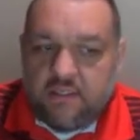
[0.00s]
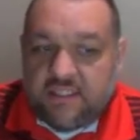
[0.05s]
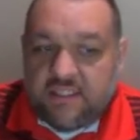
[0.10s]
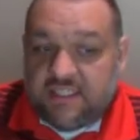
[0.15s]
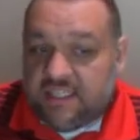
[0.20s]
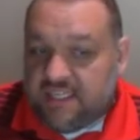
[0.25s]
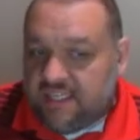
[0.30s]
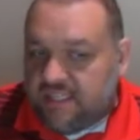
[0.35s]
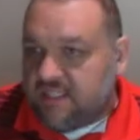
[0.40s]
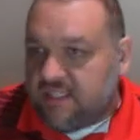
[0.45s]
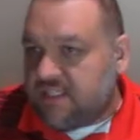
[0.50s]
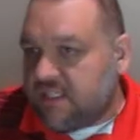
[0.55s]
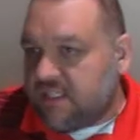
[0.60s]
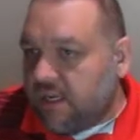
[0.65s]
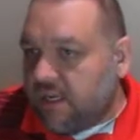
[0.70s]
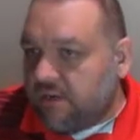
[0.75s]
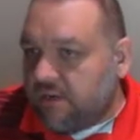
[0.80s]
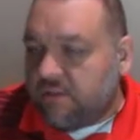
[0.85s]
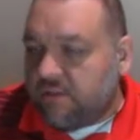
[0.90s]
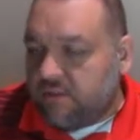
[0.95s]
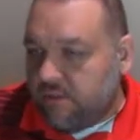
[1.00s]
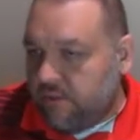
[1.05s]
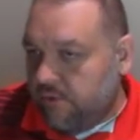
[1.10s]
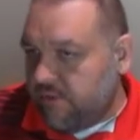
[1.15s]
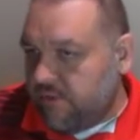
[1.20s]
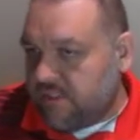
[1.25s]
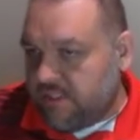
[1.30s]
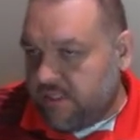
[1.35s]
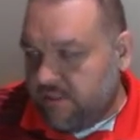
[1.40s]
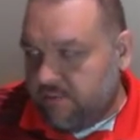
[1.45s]
see the sun,
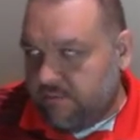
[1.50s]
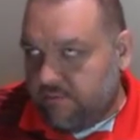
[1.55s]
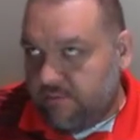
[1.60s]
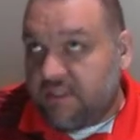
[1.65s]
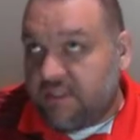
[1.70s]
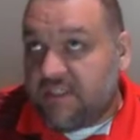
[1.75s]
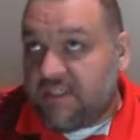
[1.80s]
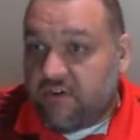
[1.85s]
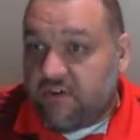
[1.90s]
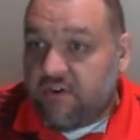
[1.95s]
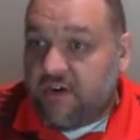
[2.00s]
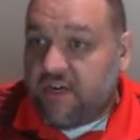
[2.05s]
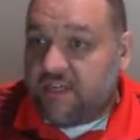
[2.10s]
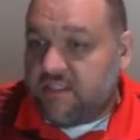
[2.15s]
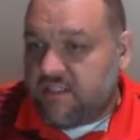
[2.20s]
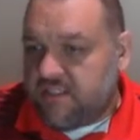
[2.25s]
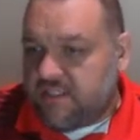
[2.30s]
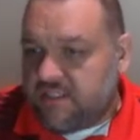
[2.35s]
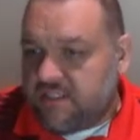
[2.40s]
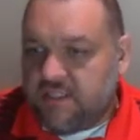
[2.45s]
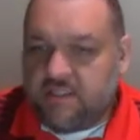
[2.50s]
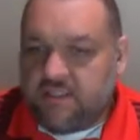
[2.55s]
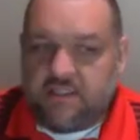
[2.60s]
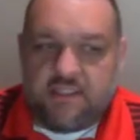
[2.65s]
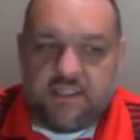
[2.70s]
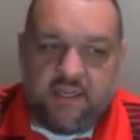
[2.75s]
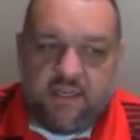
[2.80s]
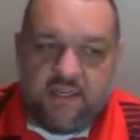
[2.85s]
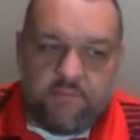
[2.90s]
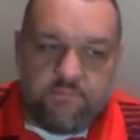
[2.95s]
the sunrise and the
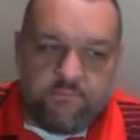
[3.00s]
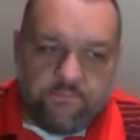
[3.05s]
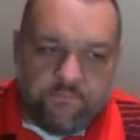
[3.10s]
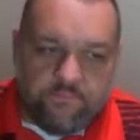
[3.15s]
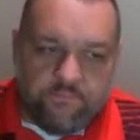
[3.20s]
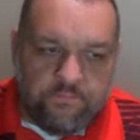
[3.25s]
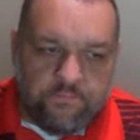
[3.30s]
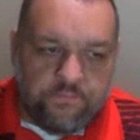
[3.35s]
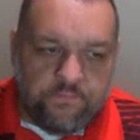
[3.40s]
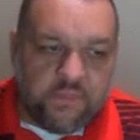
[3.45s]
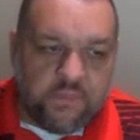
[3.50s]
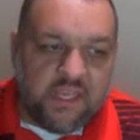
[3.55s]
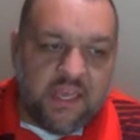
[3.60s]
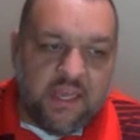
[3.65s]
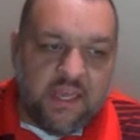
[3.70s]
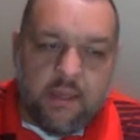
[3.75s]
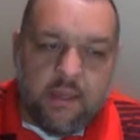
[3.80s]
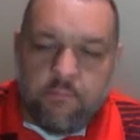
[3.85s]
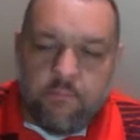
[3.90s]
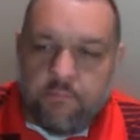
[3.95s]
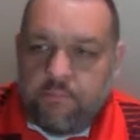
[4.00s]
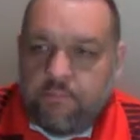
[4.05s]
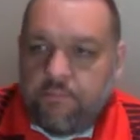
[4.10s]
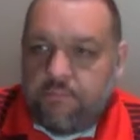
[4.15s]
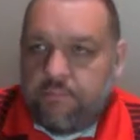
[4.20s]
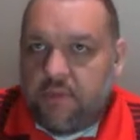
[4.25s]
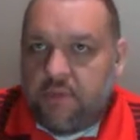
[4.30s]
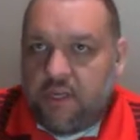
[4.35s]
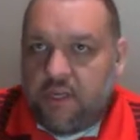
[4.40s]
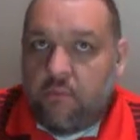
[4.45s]
sunset,
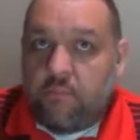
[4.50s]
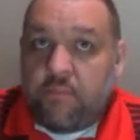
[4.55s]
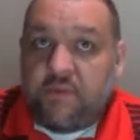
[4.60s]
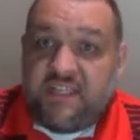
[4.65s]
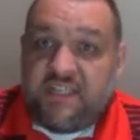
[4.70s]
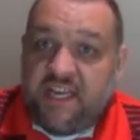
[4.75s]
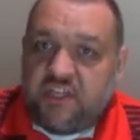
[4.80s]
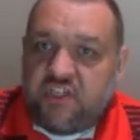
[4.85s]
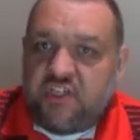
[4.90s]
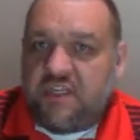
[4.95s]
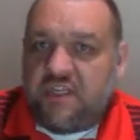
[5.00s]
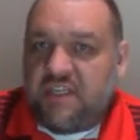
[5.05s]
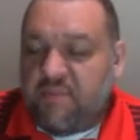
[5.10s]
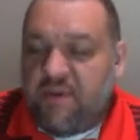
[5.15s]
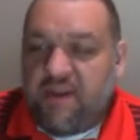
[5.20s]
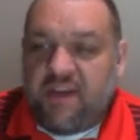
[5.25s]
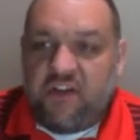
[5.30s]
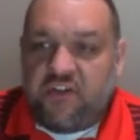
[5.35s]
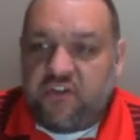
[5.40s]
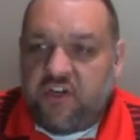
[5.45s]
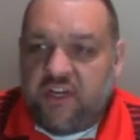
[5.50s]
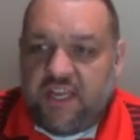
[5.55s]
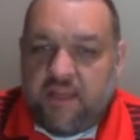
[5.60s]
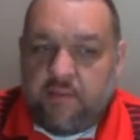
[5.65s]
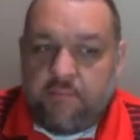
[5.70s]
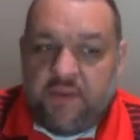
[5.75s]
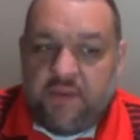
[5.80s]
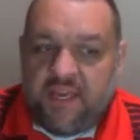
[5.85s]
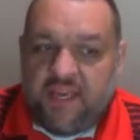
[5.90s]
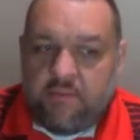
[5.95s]
potentially depending on your
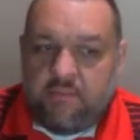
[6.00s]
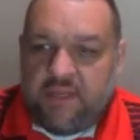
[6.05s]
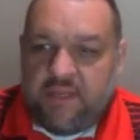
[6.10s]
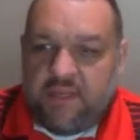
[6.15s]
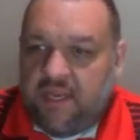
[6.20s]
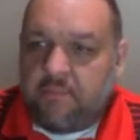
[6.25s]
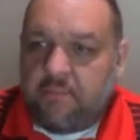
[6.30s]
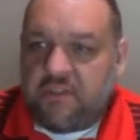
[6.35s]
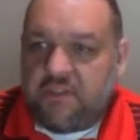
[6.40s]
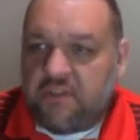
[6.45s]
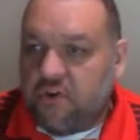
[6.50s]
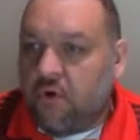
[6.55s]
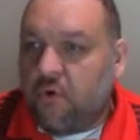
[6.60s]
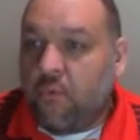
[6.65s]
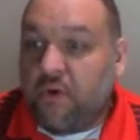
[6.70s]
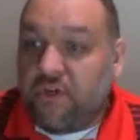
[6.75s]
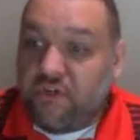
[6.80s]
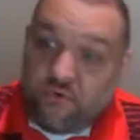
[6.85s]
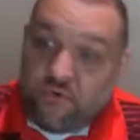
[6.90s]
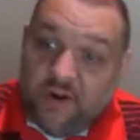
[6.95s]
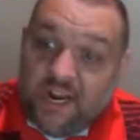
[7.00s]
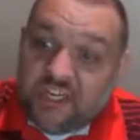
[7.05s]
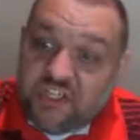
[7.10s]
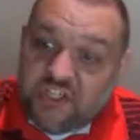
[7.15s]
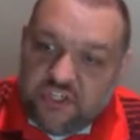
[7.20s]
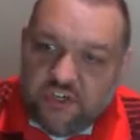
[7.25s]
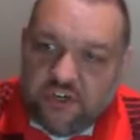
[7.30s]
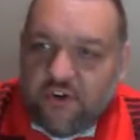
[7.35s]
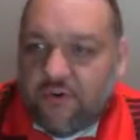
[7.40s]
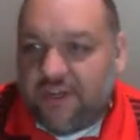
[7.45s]
campaign, being able to know what
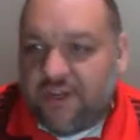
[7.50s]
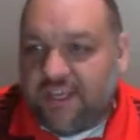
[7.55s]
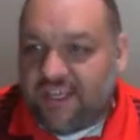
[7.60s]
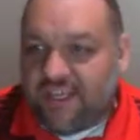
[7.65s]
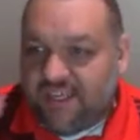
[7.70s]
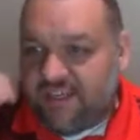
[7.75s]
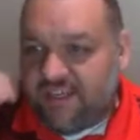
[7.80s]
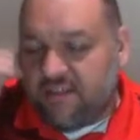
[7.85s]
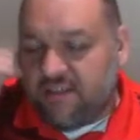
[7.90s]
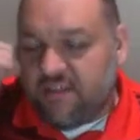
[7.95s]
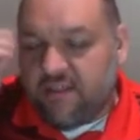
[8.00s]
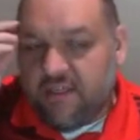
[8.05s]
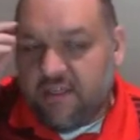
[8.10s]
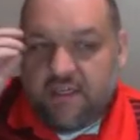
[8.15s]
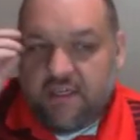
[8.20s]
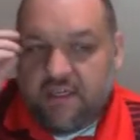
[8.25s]
direction you're going in